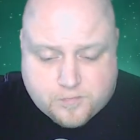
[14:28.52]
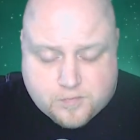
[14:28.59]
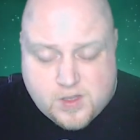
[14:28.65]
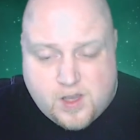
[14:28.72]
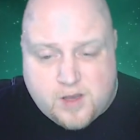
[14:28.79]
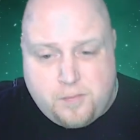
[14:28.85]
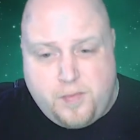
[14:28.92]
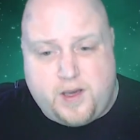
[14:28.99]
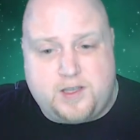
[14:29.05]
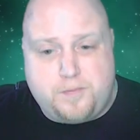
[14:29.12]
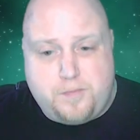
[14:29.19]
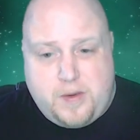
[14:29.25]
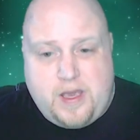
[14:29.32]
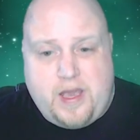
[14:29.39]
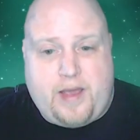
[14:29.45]
because
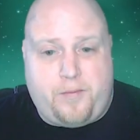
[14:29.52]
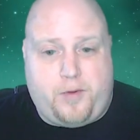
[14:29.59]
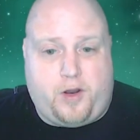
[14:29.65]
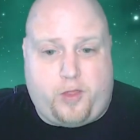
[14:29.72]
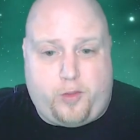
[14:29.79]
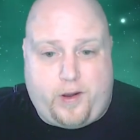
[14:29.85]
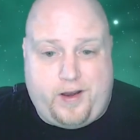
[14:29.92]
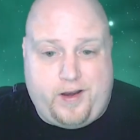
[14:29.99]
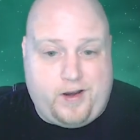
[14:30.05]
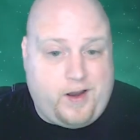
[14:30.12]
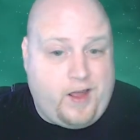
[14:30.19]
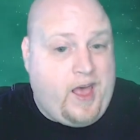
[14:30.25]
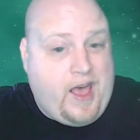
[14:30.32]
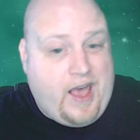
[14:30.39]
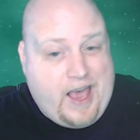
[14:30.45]
being able to threaten
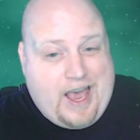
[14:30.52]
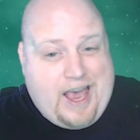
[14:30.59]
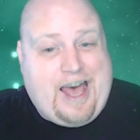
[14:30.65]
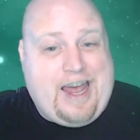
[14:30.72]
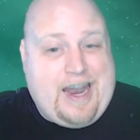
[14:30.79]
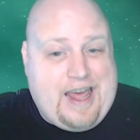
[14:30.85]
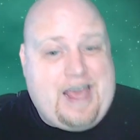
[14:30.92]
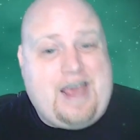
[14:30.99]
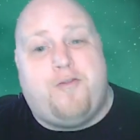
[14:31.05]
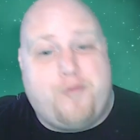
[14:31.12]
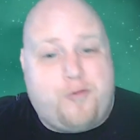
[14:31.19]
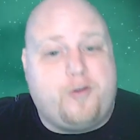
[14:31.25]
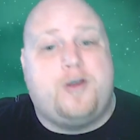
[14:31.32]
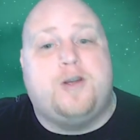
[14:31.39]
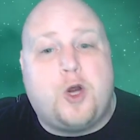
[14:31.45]
at
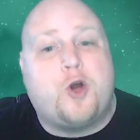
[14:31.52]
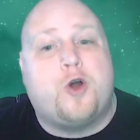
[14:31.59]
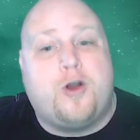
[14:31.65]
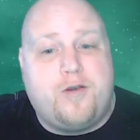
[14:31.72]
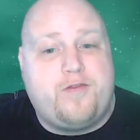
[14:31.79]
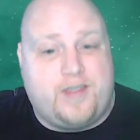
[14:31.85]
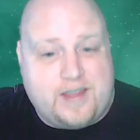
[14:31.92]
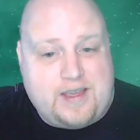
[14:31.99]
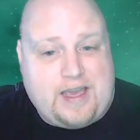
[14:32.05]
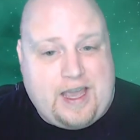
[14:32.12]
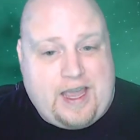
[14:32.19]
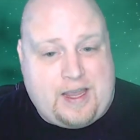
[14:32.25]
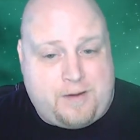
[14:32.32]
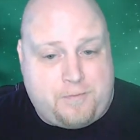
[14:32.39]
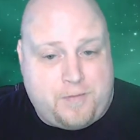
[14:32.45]
every turn of the
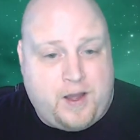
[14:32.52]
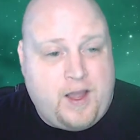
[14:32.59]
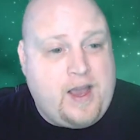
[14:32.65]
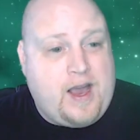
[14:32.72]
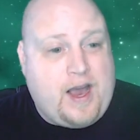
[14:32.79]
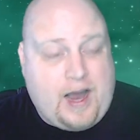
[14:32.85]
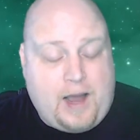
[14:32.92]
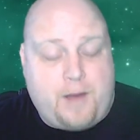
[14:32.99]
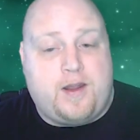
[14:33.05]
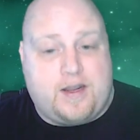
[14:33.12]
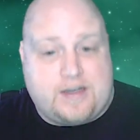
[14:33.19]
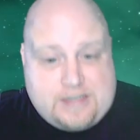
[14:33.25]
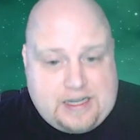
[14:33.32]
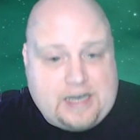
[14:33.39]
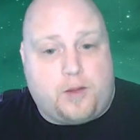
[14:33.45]
game, I'm going to
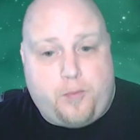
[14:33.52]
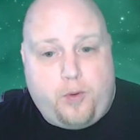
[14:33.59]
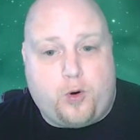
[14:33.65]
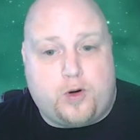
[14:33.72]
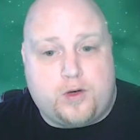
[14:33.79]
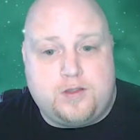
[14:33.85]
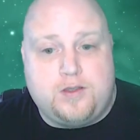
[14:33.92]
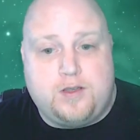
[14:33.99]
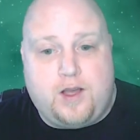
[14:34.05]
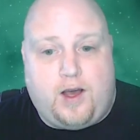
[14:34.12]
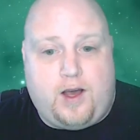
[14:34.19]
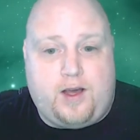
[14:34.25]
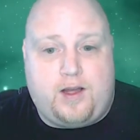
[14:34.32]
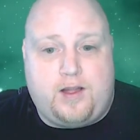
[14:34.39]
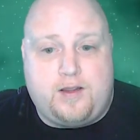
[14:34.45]
teleport
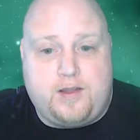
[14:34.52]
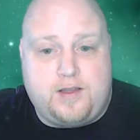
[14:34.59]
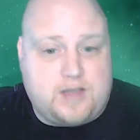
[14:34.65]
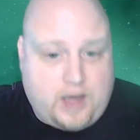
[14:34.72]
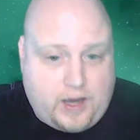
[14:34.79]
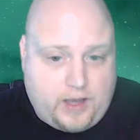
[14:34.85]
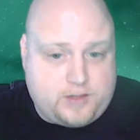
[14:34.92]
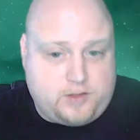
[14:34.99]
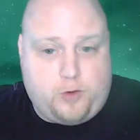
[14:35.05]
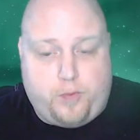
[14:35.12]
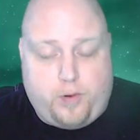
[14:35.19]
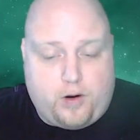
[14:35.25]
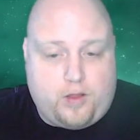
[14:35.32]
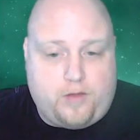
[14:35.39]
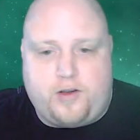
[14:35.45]
these guys into a
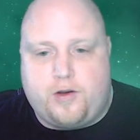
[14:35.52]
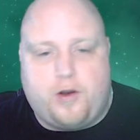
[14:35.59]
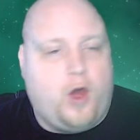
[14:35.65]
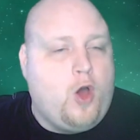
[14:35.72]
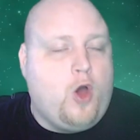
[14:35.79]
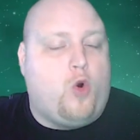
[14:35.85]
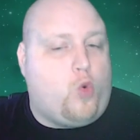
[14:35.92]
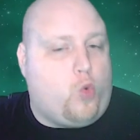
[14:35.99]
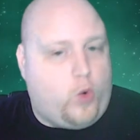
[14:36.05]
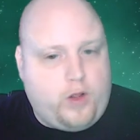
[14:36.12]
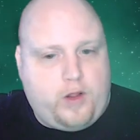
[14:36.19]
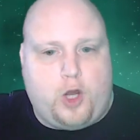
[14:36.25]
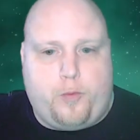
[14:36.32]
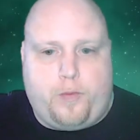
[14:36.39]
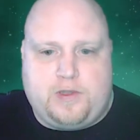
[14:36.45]
part of the field, really
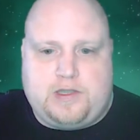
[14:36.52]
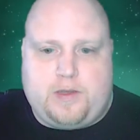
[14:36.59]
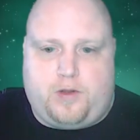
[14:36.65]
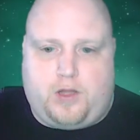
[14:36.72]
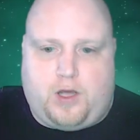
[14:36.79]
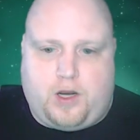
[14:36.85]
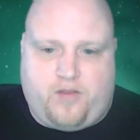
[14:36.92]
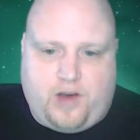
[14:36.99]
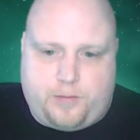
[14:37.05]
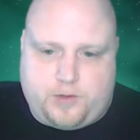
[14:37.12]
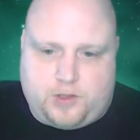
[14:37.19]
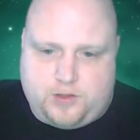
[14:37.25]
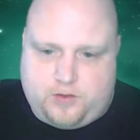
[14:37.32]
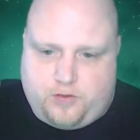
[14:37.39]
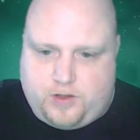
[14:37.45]
opens up a lot of
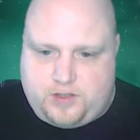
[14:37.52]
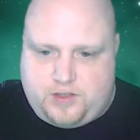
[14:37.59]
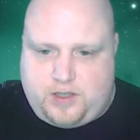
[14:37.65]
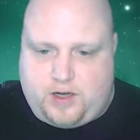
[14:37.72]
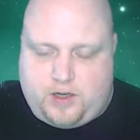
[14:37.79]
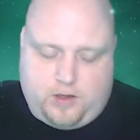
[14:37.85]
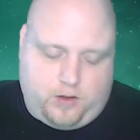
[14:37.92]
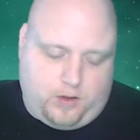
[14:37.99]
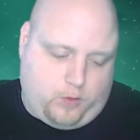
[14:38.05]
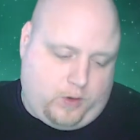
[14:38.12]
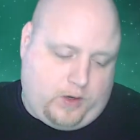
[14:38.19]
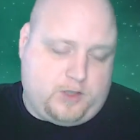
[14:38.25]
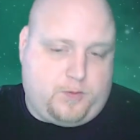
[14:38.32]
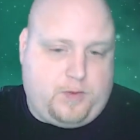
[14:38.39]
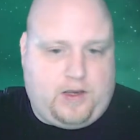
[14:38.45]
options for us
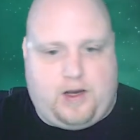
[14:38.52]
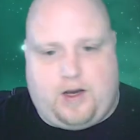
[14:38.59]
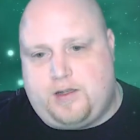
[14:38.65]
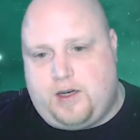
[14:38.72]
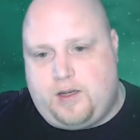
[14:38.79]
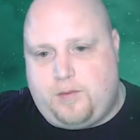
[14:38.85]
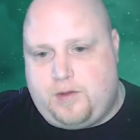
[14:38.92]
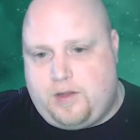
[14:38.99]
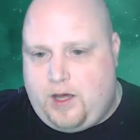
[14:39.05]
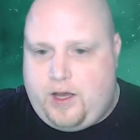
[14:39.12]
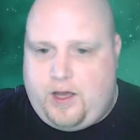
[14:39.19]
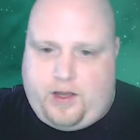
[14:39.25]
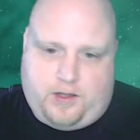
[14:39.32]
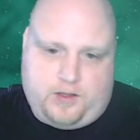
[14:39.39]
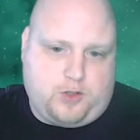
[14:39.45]
secondary-wise. Behind enemy
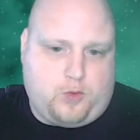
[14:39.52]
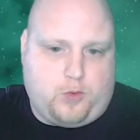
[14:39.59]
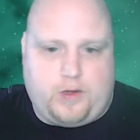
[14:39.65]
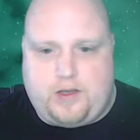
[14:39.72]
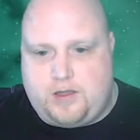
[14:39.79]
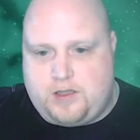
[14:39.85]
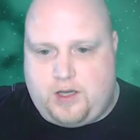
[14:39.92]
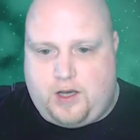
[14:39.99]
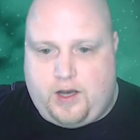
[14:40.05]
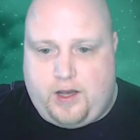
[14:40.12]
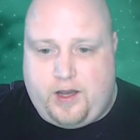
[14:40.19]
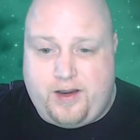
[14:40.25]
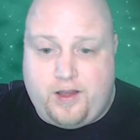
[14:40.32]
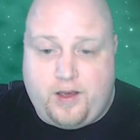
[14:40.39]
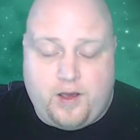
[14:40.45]
lines, Green
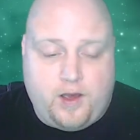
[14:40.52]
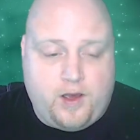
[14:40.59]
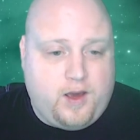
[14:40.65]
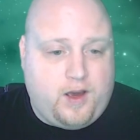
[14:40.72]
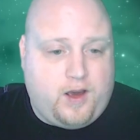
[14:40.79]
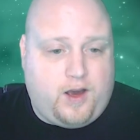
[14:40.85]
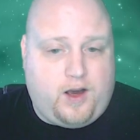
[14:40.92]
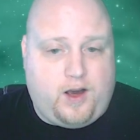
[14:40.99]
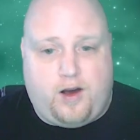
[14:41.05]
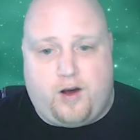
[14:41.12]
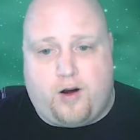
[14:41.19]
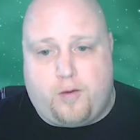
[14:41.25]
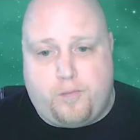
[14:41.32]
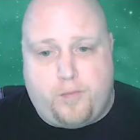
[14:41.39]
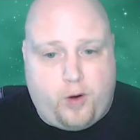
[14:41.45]
Tide are
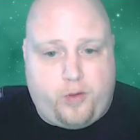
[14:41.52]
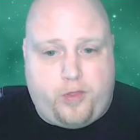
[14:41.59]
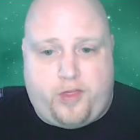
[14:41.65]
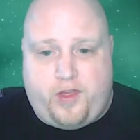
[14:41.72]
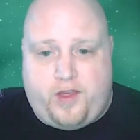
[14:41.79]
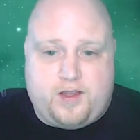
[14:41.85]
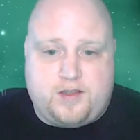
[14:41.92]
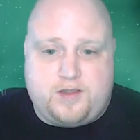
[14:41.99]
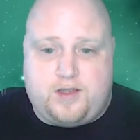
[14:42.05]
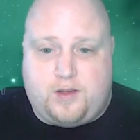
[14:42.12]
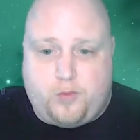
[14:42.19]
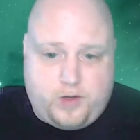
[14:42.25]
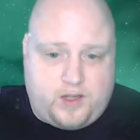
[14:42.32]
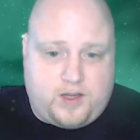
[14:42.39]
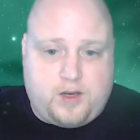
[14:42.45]
both things that we
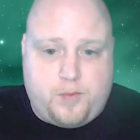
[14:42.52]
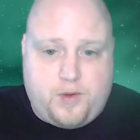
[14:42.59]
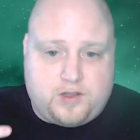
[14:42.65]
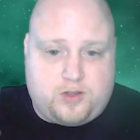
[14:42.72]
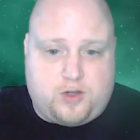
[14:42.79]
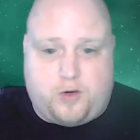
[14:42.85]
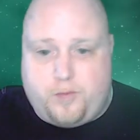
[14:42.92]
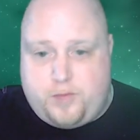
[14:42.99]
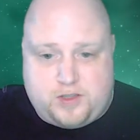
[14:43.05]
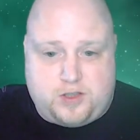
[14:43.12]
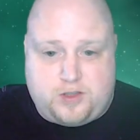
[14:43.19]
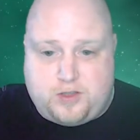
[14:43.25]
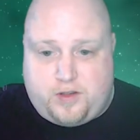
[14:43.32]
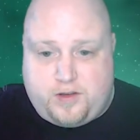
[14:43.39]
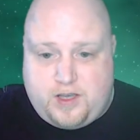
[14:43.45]
need to be in certain positions
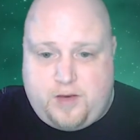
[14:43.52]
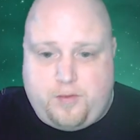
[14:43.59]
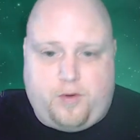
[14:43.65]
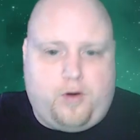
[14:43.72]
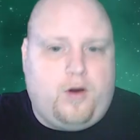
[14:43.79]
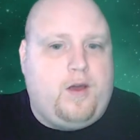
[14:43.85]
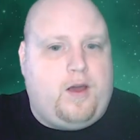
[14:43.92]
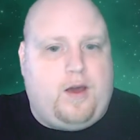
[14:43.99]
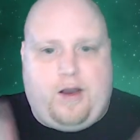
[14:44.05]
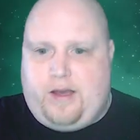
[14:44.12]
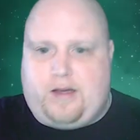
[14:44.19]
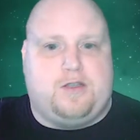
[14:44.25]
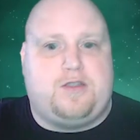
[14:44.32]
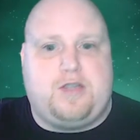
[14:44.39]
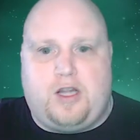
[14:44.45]
on the table, and I can
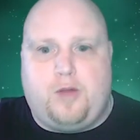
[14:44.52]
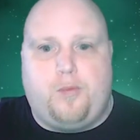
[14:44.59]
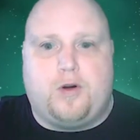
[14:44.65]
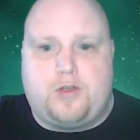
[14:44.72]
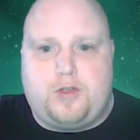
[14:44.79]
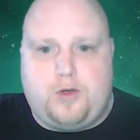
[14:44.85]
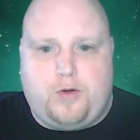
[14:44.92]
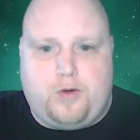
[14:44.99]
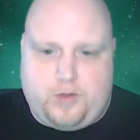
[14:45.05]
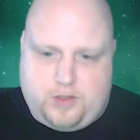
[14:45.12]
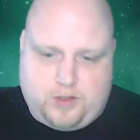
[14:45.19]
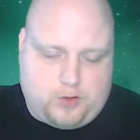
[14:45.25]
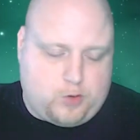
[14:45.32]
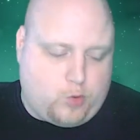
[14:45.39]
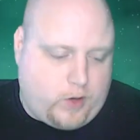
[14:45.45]
just teleport to it, which is
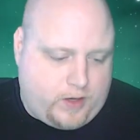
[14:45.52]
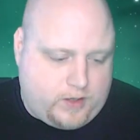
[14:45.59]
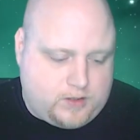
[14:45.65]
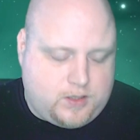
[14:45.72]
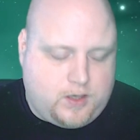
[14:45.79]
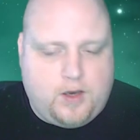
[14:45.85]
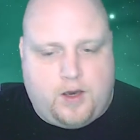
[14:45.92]
great.